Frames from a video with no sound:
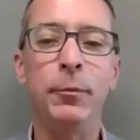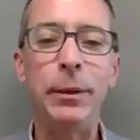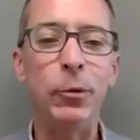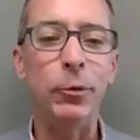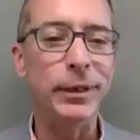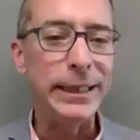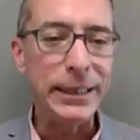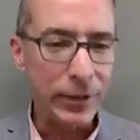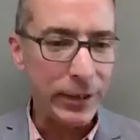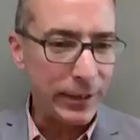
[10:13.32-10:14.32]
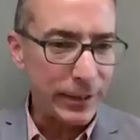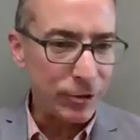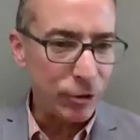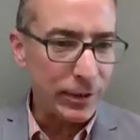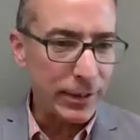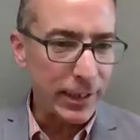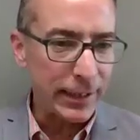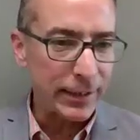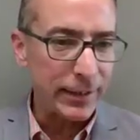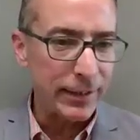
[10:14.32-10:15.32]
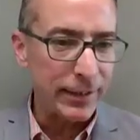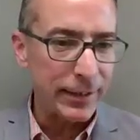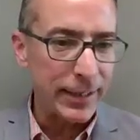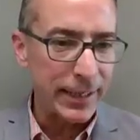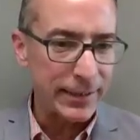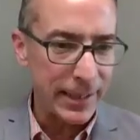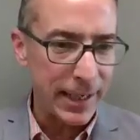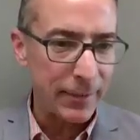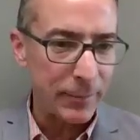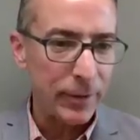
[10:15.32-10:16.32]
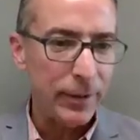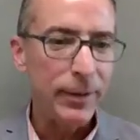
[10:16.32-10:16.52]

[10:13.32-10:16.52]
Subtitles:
people believing that you can take the next step.